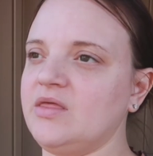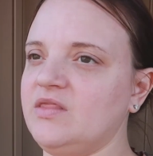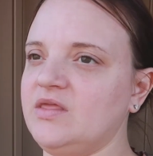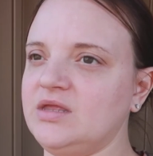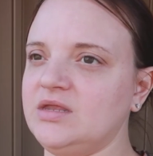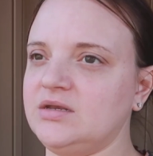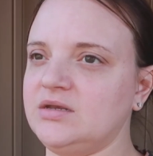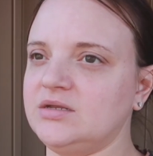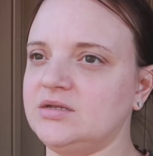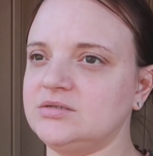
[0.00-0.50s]
And
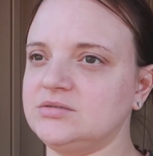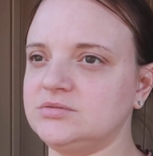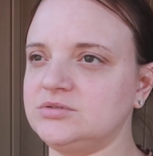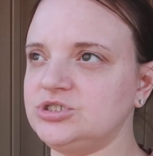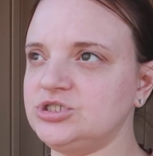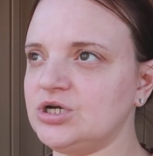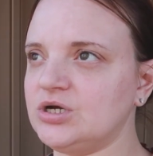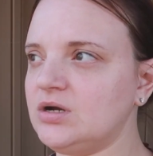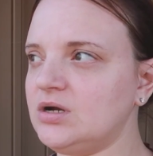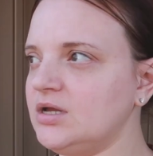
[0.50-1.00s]
then
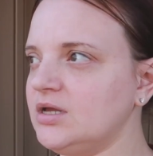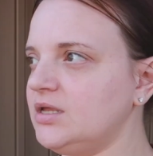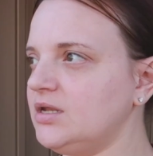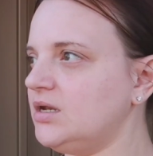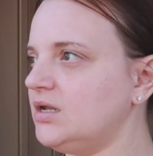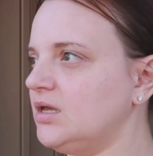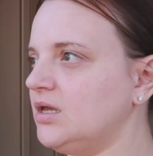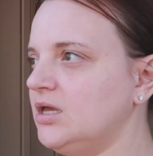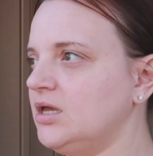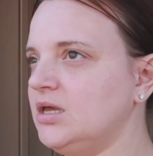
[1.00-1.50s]

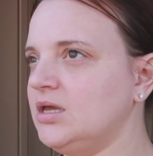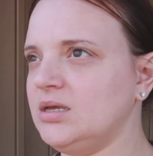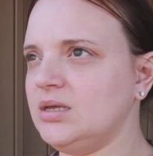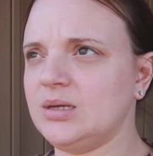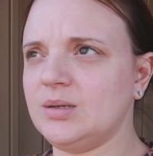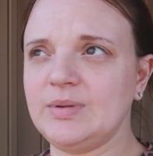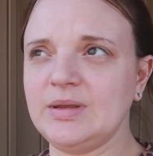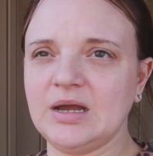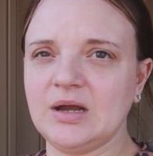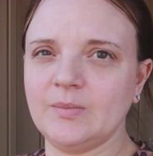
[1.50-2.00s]
John
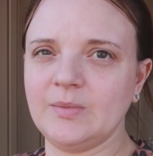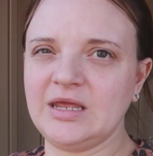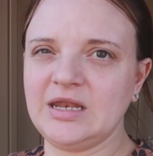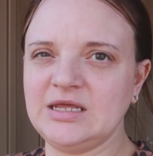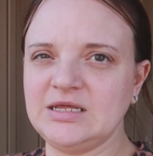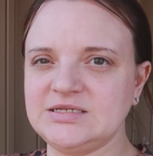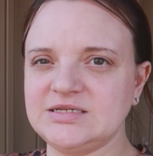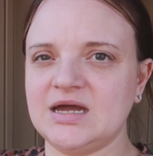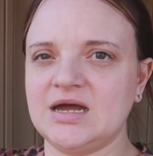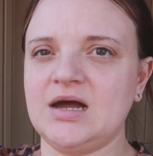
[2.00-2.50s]
could be home
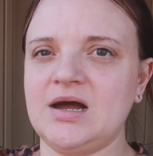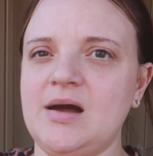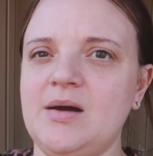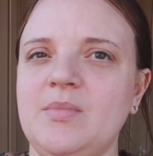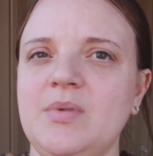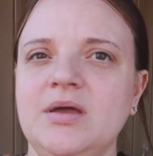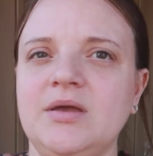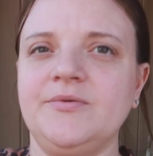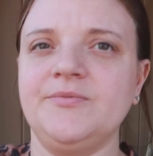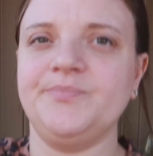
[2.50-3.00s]

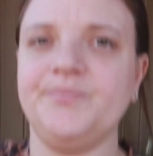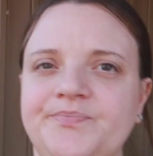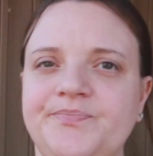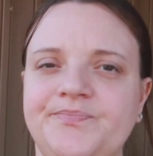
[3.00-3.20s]
anytime.